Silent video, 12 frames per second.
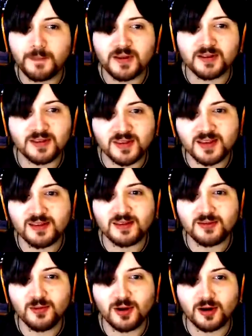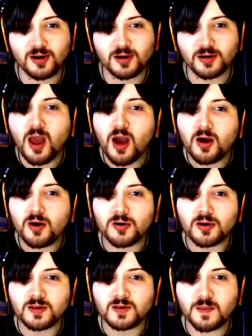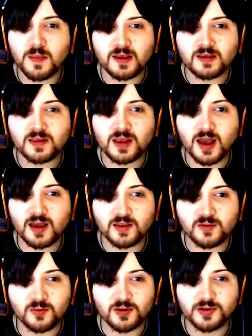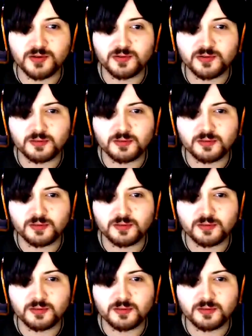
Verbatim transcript: Is that so hard? Or a domesticized wolf?